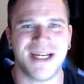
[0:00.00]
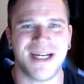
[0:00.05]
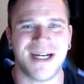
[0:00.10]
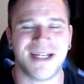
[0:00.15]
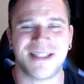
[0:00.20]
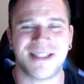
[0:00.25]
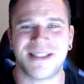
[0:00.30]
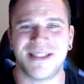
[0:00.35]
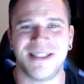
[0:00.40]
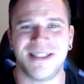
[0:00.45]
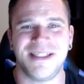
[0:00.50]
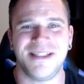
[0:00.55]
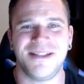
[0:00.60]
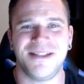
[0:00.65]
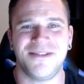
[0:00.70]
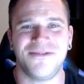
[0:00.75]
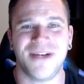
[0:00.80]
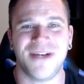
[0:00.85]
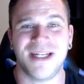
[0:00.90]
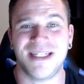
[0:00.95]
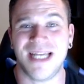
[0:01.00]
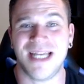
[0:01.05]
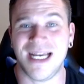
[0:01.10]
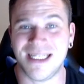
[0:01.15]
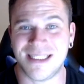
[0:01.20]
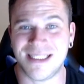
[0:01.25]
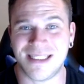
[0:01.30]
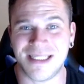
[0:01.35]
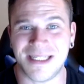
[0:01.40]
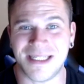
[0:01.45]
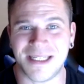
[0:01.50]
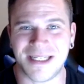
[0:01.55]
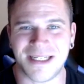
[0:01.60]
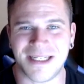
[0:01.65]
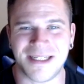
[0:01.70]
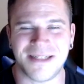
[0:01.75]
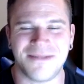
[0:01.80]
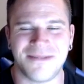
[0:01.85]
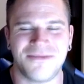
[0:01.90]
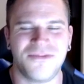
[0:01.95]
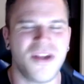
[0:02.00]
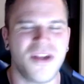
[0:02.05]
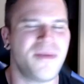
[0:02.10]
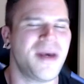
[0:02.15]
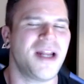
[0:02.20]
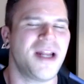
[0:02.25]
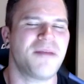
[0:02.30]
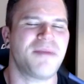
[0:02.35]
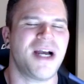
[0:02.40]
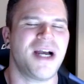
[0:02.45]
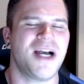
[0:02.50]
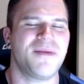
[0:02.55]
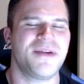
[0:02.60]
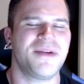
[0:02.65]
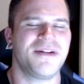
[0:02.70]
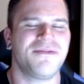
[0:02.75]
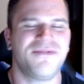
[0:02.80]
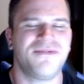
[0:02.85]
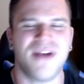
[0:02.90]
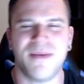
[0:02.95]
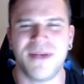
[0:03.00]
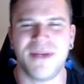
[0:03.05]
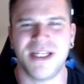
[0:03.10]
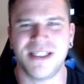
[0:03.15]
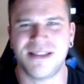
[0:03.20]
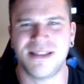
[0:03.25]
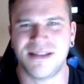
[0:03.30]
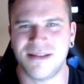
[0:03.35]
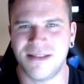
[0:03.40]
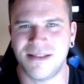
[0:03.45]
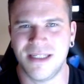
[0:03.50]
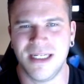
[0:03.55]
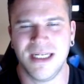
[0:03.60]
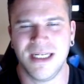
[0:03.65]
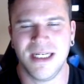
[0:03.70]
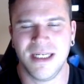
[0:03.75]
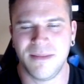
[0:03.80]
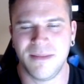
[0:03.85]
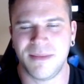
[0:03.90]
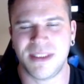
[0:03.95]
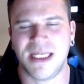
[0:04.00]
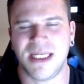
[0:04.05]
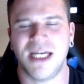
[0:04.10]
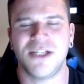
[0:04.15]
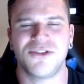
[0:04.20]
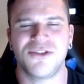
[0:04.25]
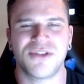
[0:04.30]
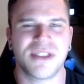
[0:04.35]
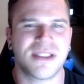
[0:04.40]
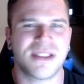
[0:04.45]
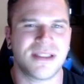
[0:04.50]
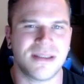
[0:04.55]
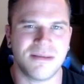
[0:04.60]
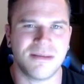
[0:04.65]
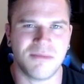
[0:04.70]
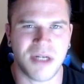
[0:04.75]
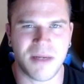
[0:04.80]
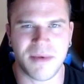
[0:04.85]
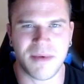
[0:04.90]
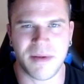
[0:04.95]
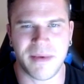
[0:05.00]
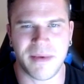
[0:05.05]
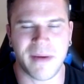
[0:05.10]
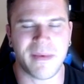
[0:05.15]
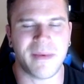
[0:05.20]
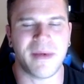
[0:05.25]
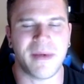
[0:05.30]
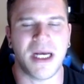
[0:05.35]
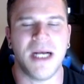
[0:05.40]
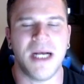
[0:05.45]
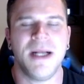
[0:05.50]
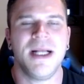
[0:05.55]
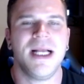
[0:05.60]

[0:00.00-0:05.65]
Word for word: utterly fantastic and female empowerment and feminist and misandrist and blah, blah, blah, blah, blah.